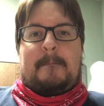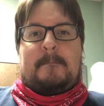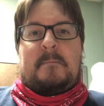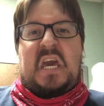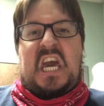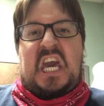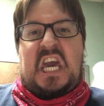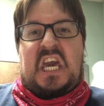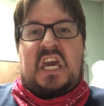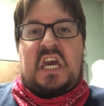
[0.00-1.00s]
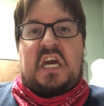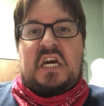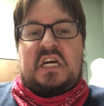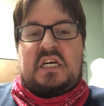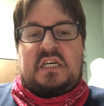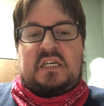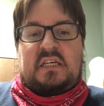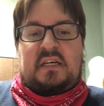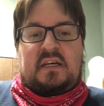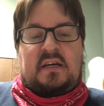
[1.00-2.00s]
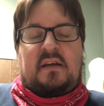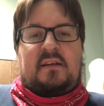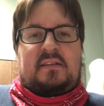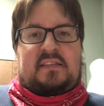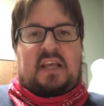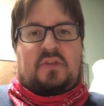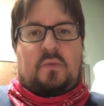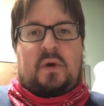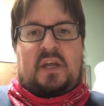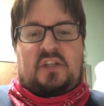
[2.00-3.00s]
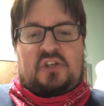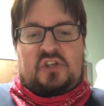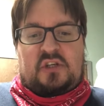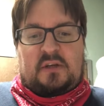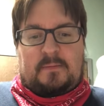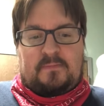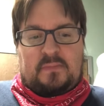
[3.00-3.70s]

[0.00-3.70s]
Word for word: me, said the witch.